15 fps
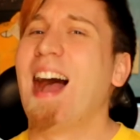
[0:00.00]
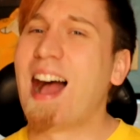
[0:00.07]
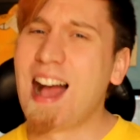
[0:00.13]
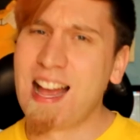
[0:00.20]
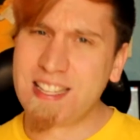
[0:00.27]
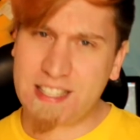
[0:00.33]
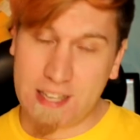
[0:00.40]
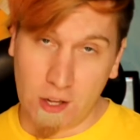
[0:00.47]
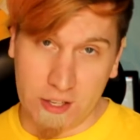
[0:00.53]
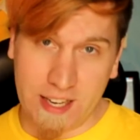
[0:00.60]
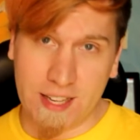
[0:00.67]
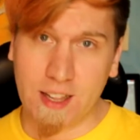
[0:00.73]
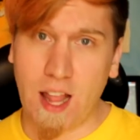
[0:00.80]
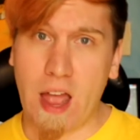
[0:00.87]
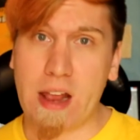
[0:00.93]
I still
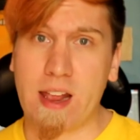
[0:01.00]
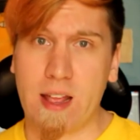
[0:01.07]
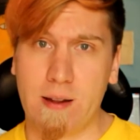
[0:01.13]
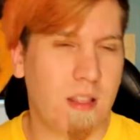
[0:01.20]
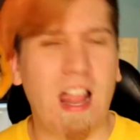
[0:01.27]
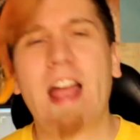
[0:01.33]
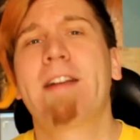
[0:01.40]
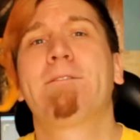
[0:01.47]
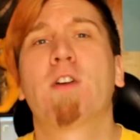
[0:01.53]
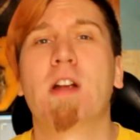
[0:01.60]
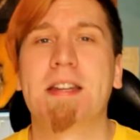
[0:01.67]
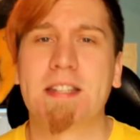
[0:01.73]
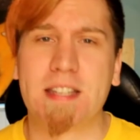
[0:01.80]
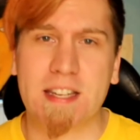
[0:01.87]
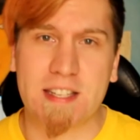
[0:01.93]
didn't like it. Like, for
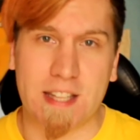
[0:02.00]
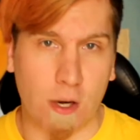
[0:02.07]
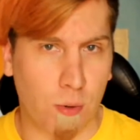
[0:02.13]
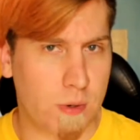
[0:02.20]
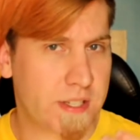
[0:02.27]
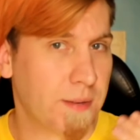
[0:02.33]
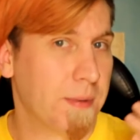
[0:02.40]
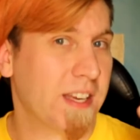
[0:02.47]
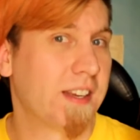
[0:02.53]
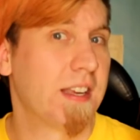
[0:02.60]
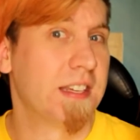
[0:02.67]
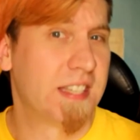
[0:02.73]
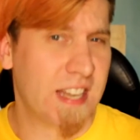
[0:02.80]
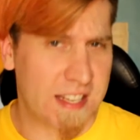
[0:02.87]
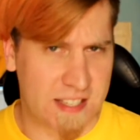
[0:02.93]
instance, there were some
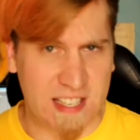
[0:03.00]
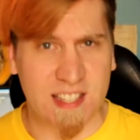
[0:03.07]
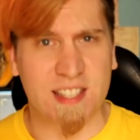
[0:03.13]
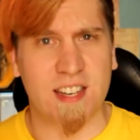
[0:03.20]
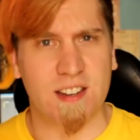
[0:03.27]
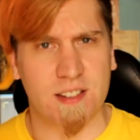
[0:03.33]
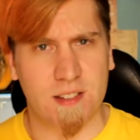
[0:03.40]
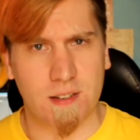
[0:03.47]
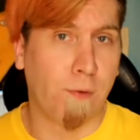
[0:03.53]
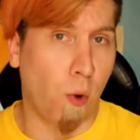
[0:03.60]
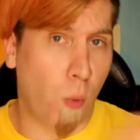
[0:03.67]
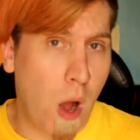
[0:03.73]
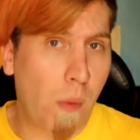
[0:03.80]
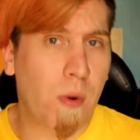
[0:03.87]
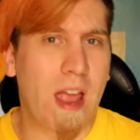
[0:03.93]
inconsistencies.
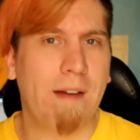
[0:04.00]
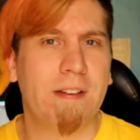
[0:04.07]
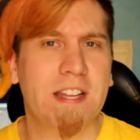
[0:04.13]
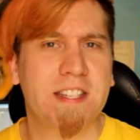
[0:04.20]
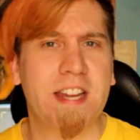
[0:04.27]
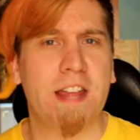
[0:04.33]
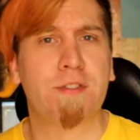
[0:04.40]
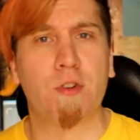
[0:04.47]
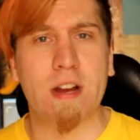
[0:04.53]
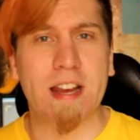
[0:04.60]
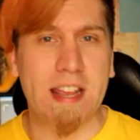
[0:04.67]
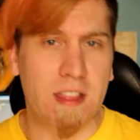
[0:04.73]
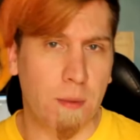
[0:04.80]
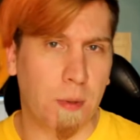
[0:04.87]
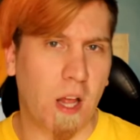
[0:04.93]
For one, we have Esdeath
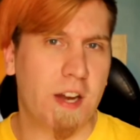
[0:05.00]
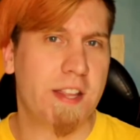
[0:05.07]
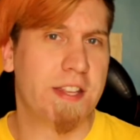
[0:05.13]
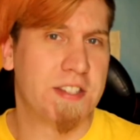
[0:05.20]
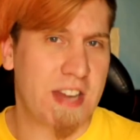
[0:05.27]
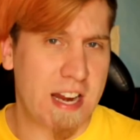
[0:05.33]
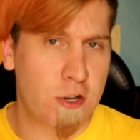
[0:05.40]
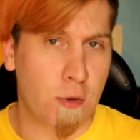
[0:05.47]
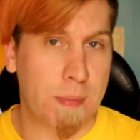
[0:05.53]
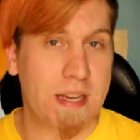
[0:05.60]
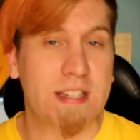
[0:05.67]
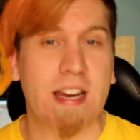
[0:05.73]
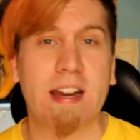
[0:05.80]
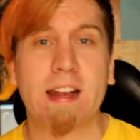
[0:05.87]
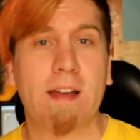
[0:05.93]
drinking the blood of this danger
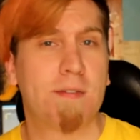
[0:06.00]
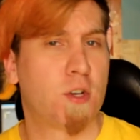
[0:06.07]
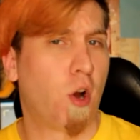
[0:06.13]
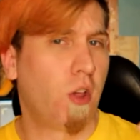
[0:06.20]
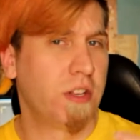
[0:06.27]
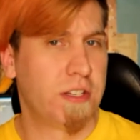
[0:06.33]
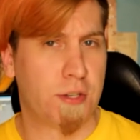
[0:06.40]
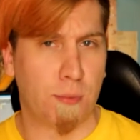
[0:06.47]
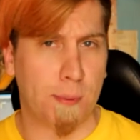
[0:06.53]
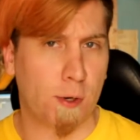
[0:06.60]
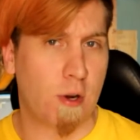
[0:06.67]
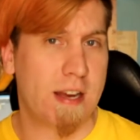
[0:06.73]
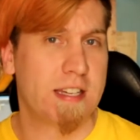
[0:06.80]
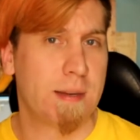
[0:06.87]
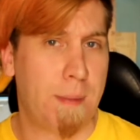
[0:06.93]
beast and it gives her all these super
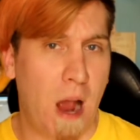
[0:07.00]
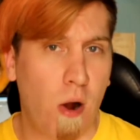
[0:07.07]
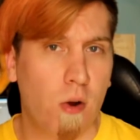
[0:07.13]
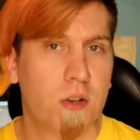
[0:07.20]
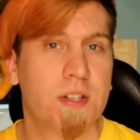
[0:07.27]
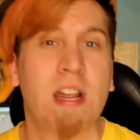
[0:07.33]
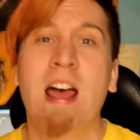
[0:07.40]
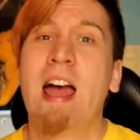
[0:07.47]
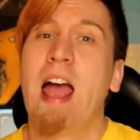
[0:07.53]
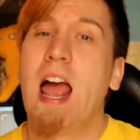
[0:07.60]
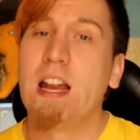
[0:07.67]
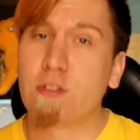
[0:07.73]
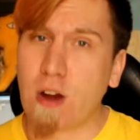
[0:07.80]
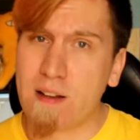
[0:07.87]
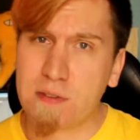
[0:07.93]
crazy powers
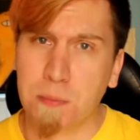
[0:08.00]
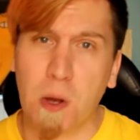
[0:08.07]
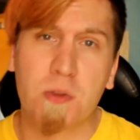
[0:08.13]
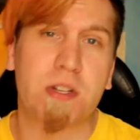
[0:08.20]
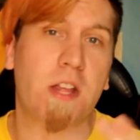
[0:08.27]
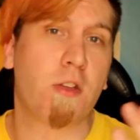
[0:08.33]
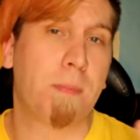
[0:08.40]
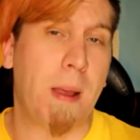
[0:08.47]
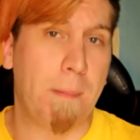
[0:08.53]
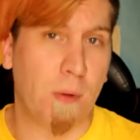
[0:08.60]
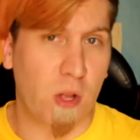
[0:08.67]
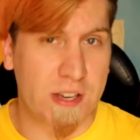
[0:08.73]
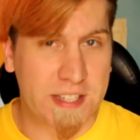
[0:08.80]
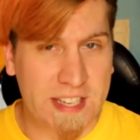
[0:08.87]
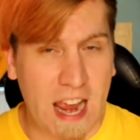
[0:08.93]
and drives most other
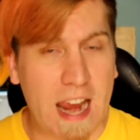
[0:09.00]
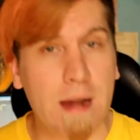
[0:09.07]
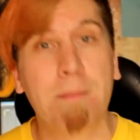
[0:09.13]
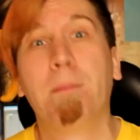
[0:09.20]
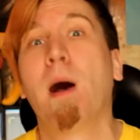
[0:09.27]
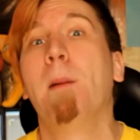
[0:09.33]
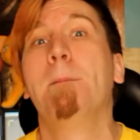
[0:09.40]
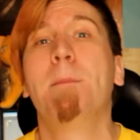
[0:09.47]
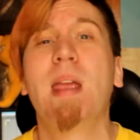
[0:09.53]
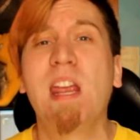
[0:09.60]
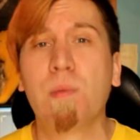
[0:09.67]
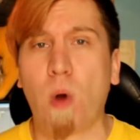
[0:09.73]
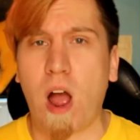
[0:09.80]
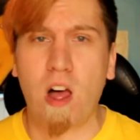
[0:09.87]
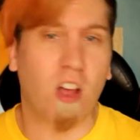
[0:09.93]
people insane, but
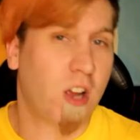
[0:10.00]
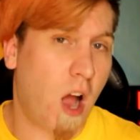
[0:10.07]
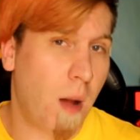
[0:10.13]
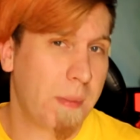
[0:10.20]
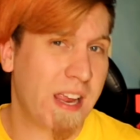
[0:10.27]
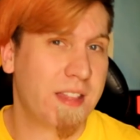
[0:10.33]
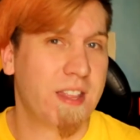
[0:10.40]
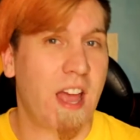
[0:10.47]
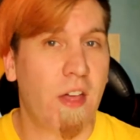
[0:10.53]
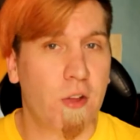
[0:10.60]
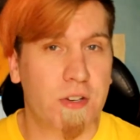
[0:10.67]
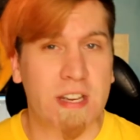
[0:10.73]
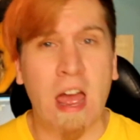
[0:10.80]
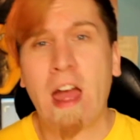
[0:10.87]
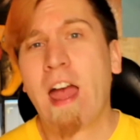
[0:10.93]
meanwhile Akame and the
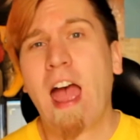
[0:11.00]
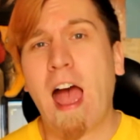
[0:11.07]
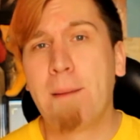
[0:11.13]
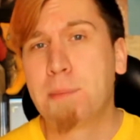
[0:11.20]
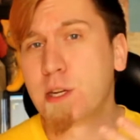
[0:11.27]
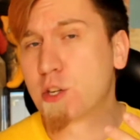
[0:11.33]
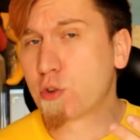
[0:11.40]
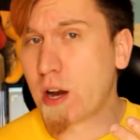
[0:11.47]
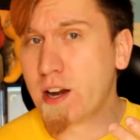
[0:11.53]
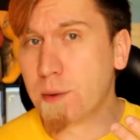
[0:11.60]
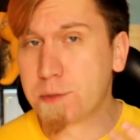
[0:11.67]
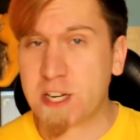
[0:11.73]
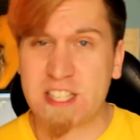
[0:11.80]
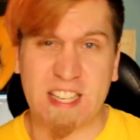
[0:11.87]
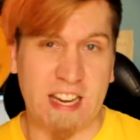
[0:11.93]
others have been straight
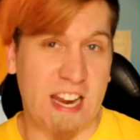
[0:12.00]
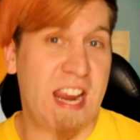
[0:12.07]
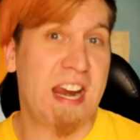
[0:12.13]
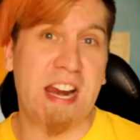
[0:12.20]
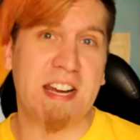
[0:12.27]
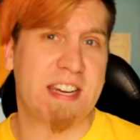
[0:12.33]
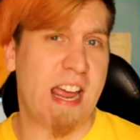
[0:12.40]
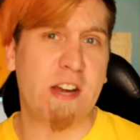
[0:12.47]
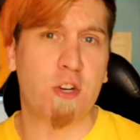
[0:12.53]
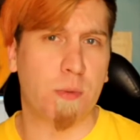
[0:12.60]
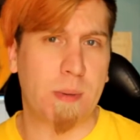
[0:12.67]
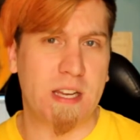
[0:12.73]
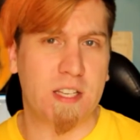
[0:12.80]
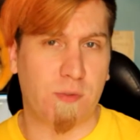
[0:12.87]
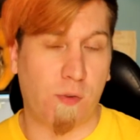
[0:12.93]
up just eating Danger
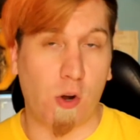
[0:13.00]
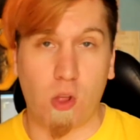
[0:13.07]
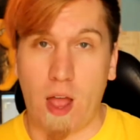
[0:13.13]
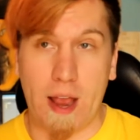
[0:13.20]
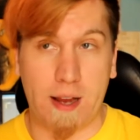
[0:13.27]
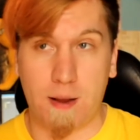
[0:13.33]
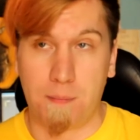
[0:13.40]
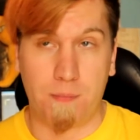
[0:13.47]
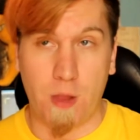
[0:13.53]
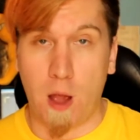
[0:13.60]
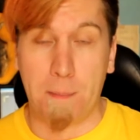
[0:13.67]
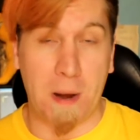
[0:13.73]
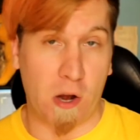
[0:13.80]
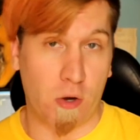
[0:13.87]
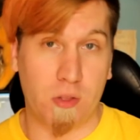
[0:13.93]
Beasts for like
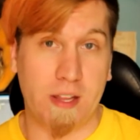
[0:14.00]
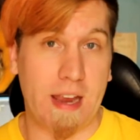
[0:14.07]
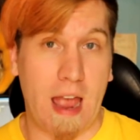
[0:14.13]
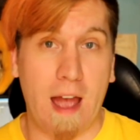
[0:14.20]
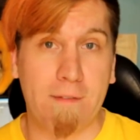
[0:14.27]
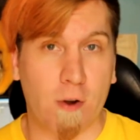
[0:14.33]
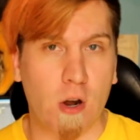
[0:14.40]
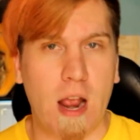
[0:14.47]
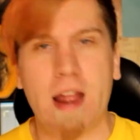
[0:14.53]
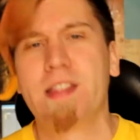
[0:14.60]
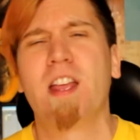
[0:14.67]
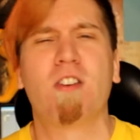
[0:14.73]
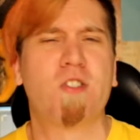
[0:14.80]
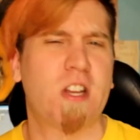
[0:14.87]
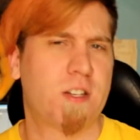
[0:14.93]
apparently ever, and
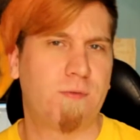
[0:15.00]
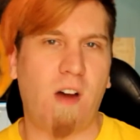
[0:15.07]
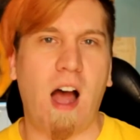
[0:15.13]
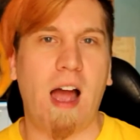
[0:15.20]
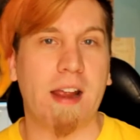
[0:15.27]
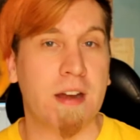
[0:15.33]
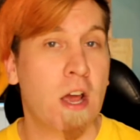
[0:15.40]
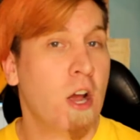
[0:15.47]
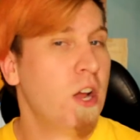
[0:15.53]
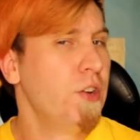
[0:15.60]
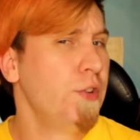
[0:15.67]
they're just fine.